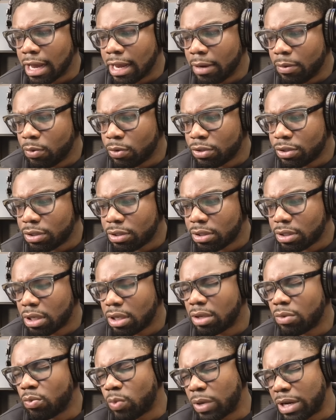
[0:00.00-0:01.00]
I was
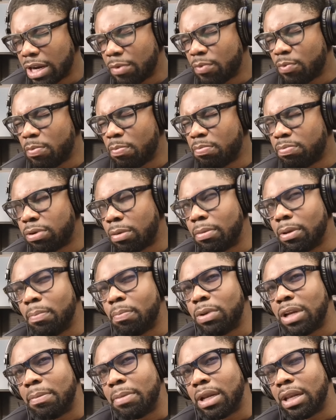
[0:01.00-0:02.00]
when I probably
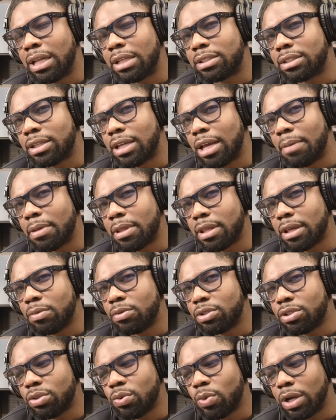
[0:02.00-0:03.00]
played my last game. I think it
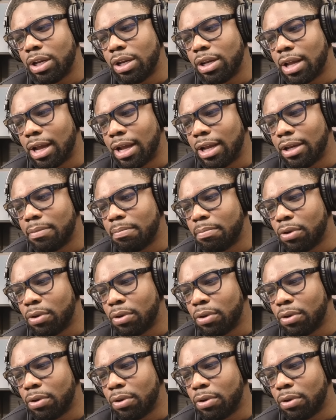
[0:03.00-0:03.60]
was twenty nine.